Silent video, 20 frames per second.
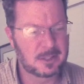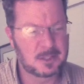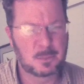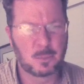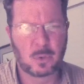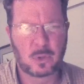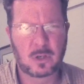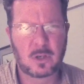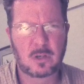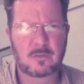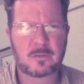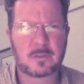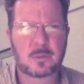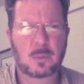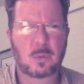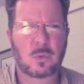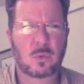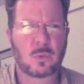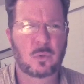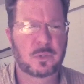It's more
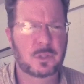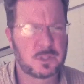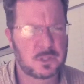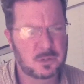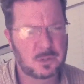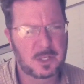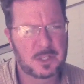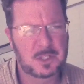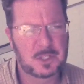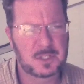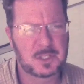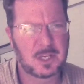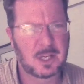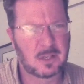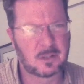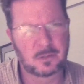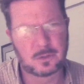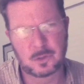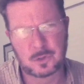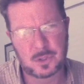comfortable when it stretches
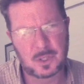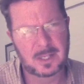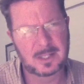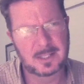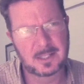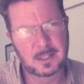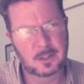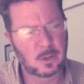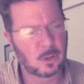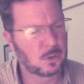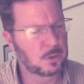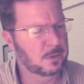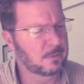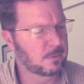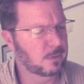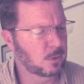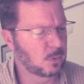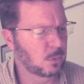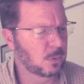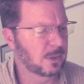out and you're trying to get a hold
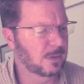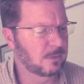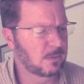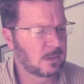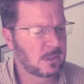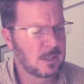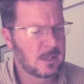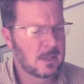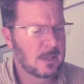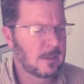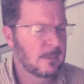of it or whatever.